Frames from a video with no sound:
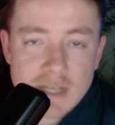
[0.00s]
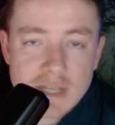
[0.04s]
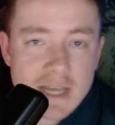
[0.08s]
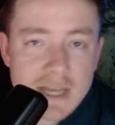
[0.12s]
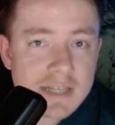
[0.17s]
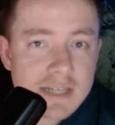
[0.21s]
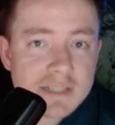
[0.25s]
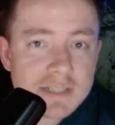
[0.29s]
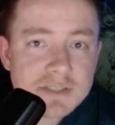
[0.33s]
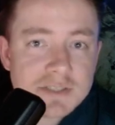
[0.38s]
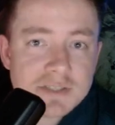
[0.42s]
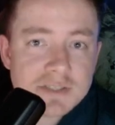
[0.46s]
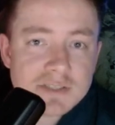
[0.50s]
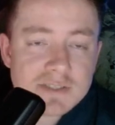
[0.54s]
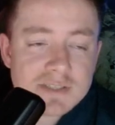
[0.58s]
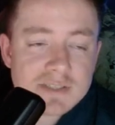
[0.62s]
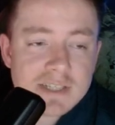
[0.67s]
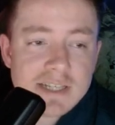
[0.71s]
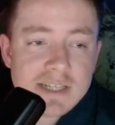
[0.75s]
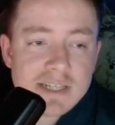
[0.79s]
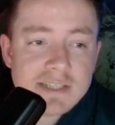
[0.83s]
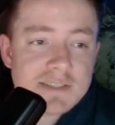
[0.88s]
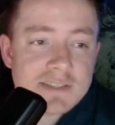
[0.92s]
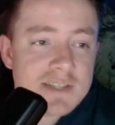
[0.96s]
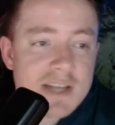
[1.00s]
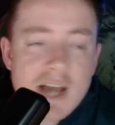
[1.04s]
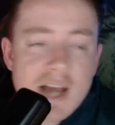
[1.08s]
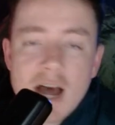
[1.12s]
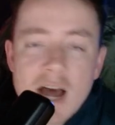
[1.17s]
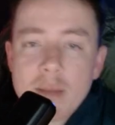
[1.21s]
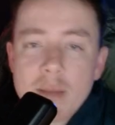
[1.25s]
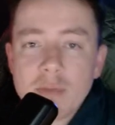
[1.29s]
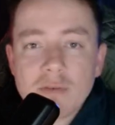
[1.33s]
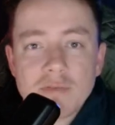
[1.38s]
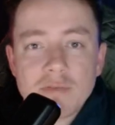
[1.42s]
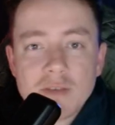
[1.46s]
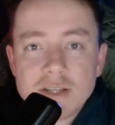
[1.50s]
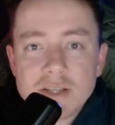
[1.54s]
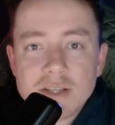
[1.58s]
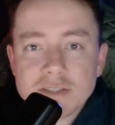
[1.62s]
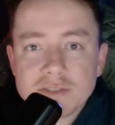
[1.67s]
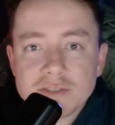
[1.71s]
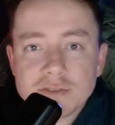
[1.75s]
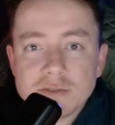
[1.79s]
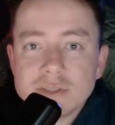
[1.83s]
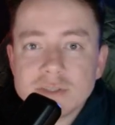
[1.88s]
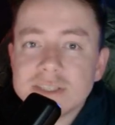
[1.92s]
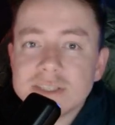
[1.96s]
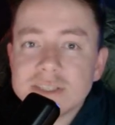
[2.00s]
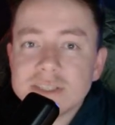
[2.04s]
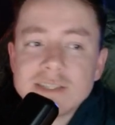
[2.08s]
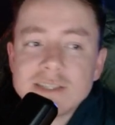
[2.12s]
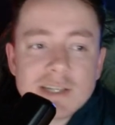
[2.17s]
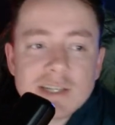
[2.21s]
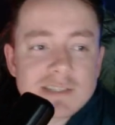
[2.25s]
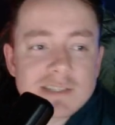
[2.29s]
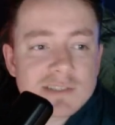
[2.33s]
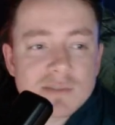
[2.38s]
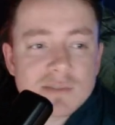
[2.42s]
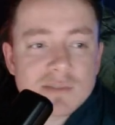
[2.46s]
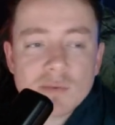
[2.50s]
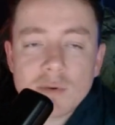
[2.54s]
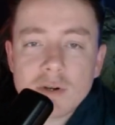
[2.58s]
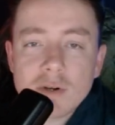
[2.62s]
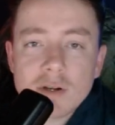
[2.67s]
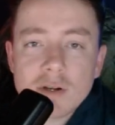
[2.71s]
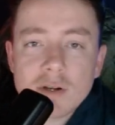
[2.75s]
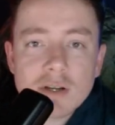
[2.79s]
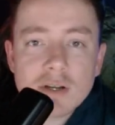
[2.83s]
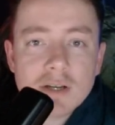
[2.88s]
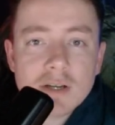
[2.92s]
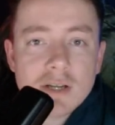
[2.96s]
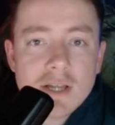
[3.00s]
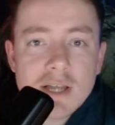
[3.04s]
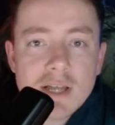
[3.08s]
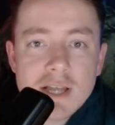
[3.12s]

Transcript: and it's not professional. It doesn't work.